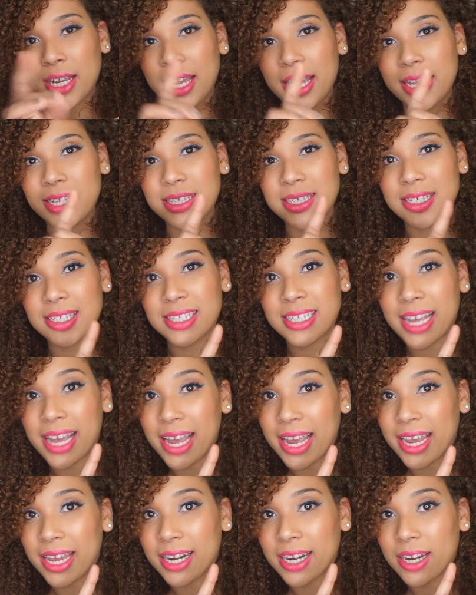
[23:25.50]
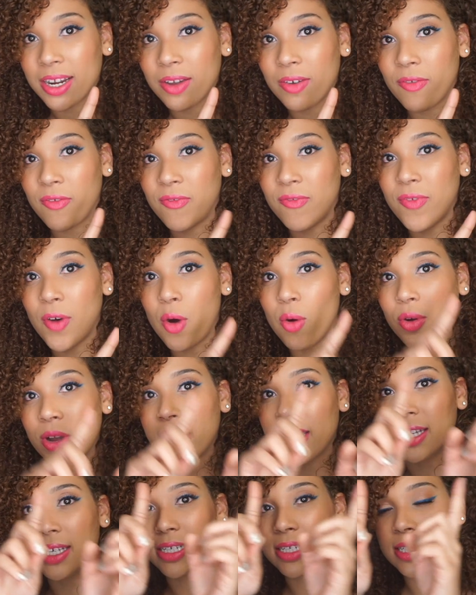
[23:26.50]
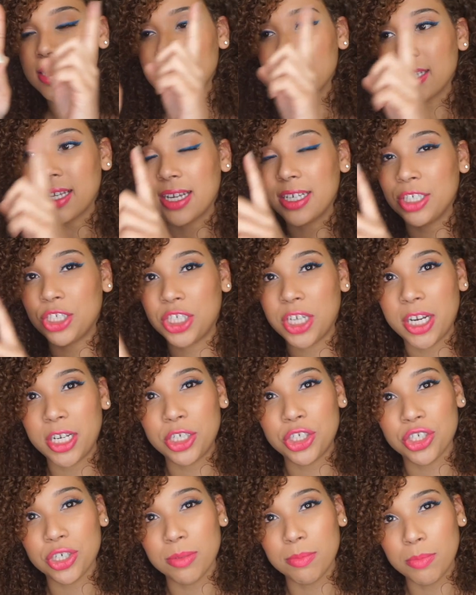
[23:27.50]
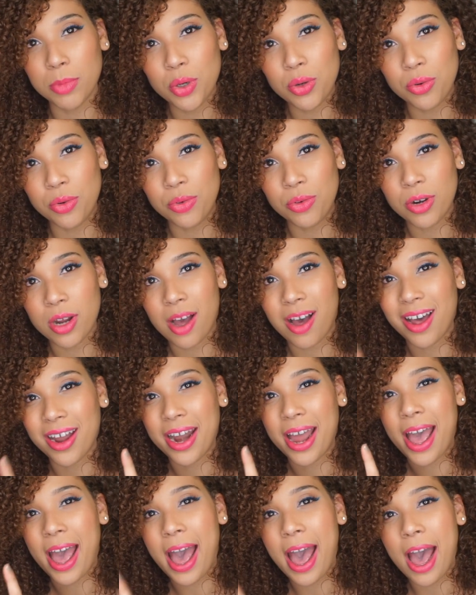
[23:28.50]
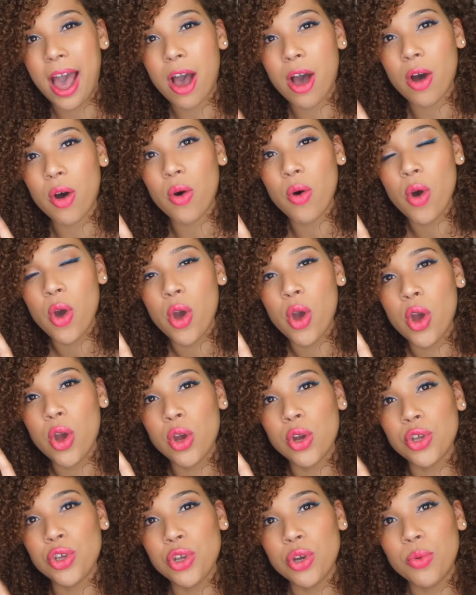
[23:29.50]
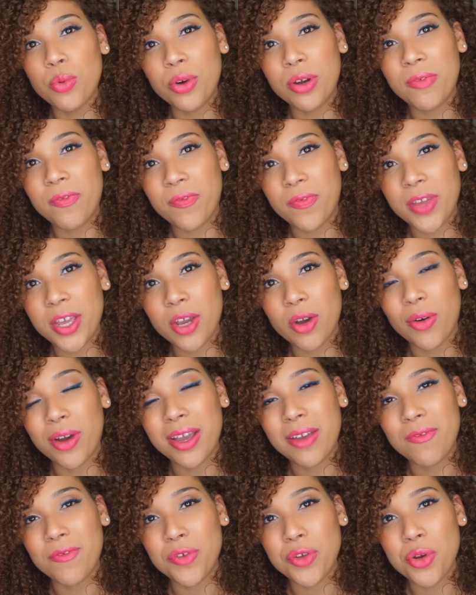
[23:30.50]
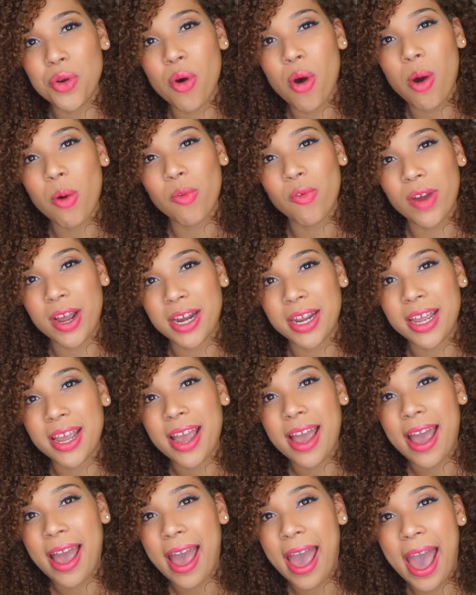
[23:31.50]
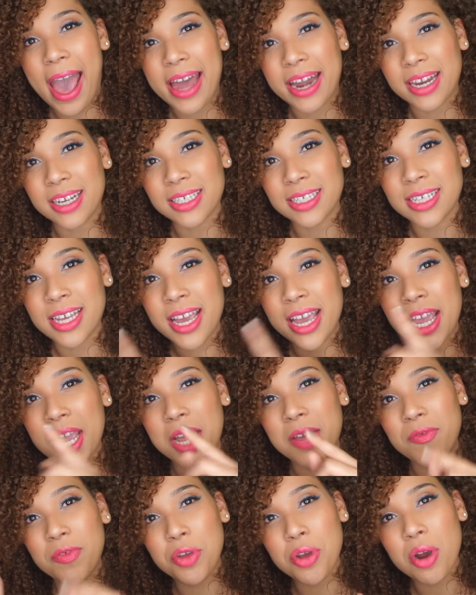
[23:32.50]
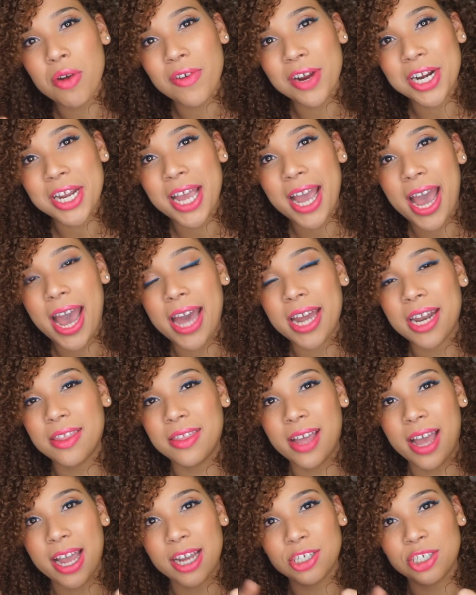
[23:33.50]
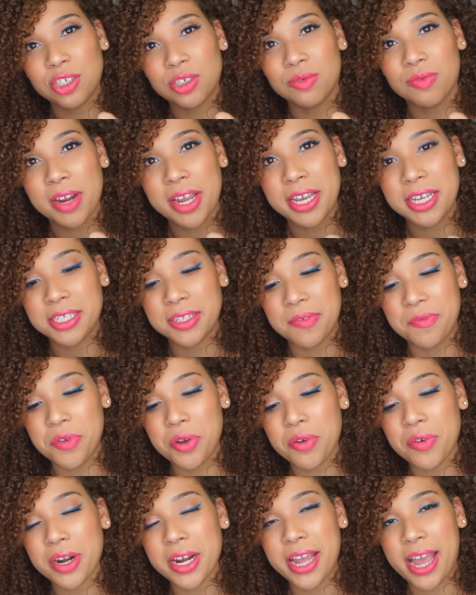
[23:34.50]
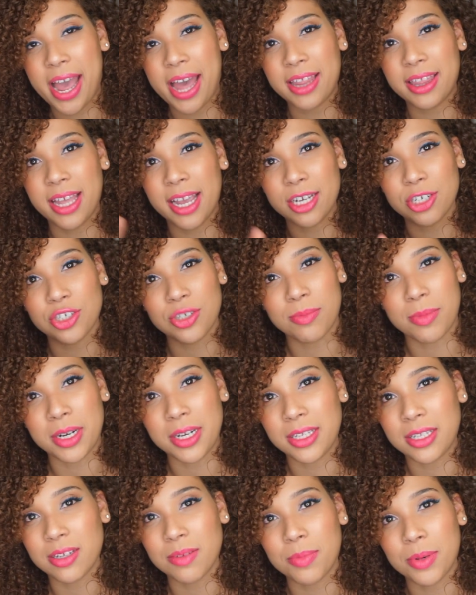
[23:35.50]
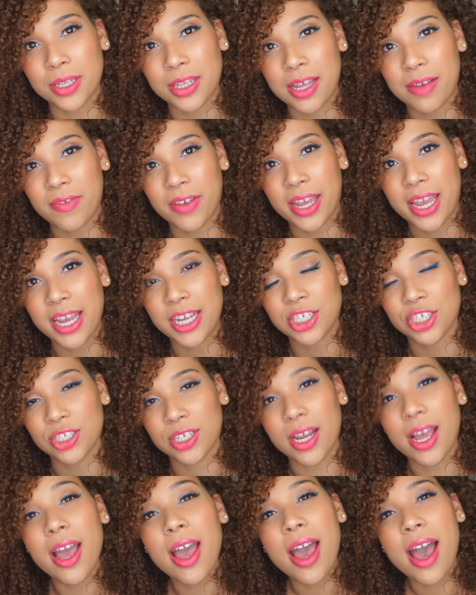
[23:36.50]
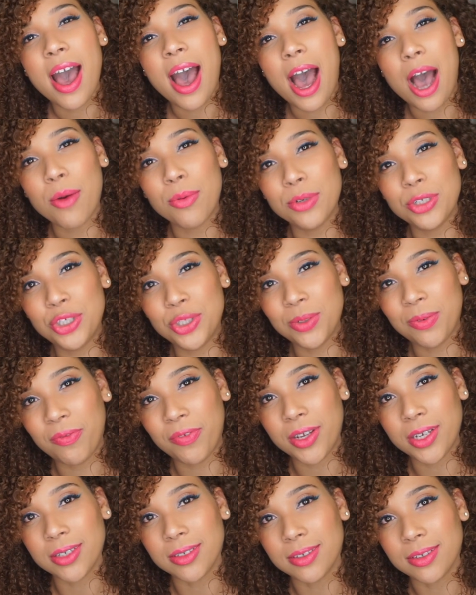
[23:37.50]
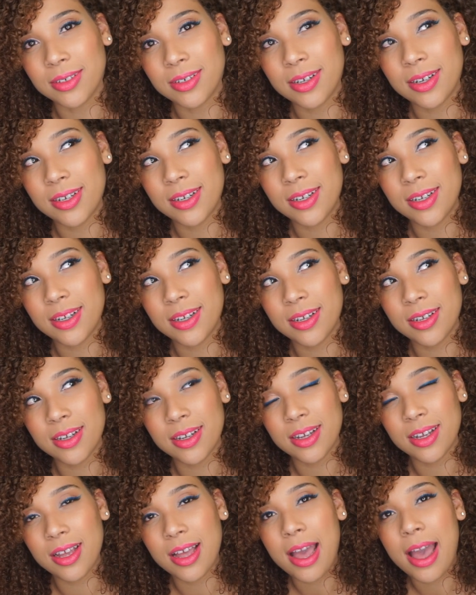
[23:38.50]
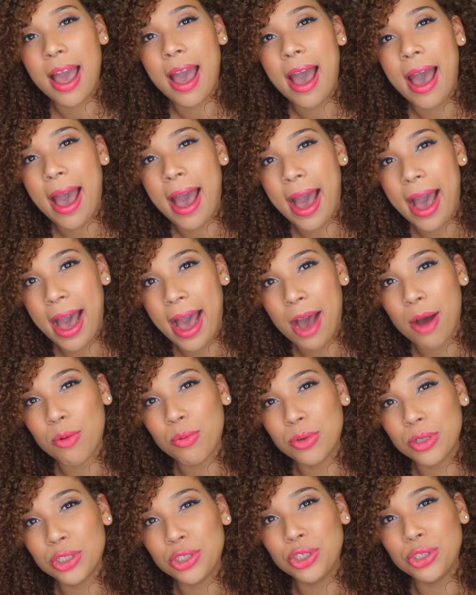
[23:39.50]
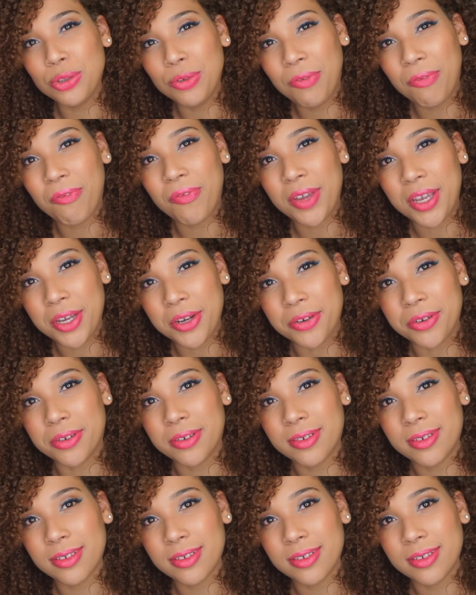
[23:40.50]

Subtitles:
Instead, focus and change your mood on how you would feel if you already had it. If you already had the extra raise, if you already had the extra money to book that vacation, how would you feel? How would you feel?